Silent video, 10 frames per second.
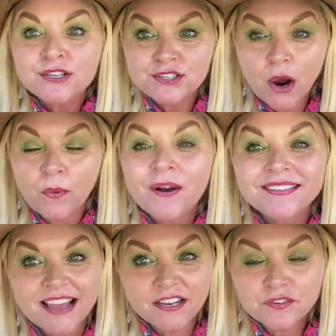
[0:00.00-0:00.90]
so
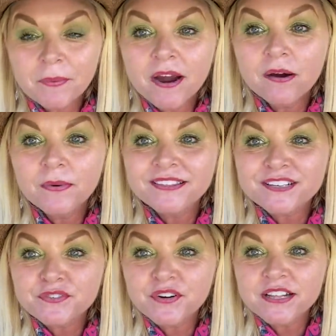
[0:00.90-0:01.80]
thanks for bearing with
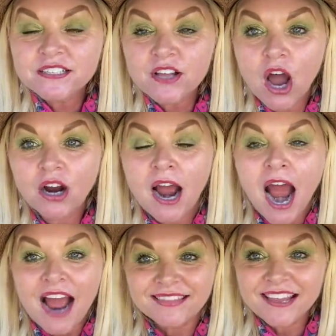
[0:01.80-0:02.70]
us for this long.
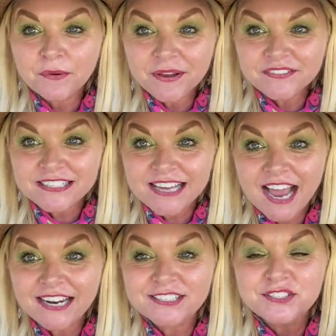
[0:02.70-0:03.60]
I think we've
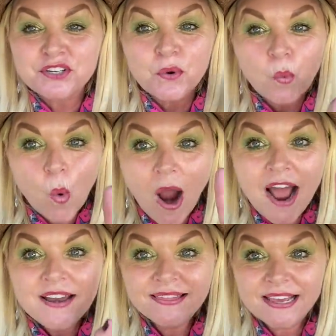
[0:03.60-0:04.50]
decided to do
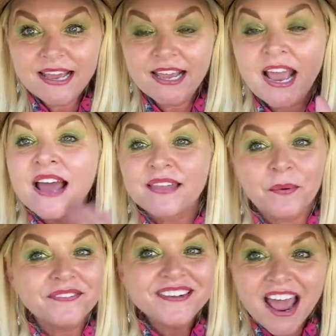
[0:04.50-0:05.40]
one thing that
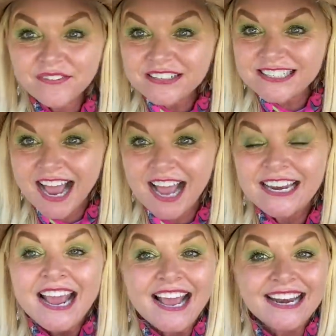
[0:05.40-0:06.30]
we've never done
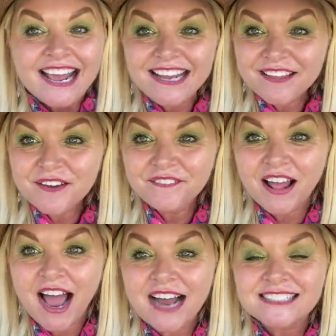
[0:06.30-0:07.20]
in any of the
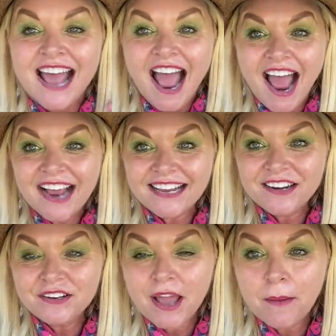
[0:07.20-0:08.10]
vlogs at
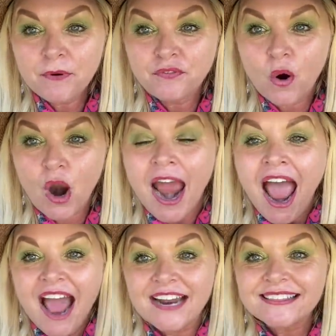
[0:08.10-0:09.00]
Gatorland before,
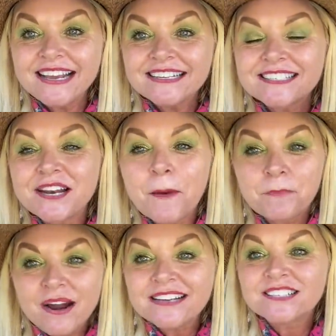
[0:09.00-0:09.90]
and I think it's gonna
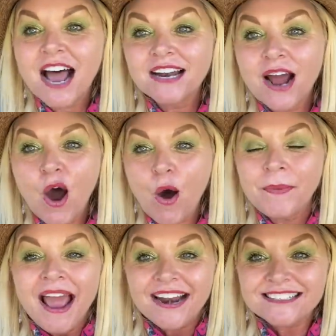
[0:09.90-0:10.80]
bring us on home
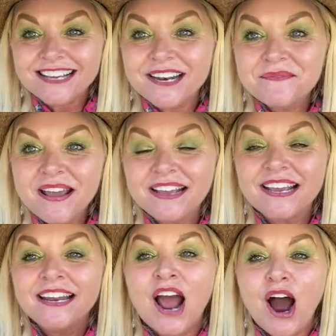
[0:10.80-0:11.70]
and it's gonna make
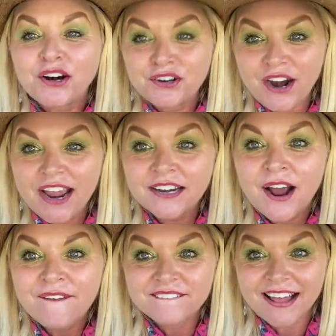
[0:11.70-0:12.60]
it a great
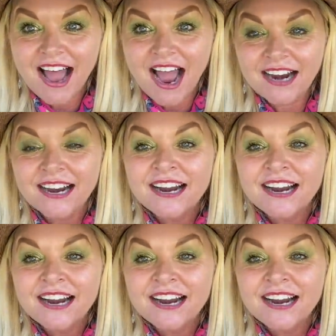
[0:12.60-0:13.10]
vlog.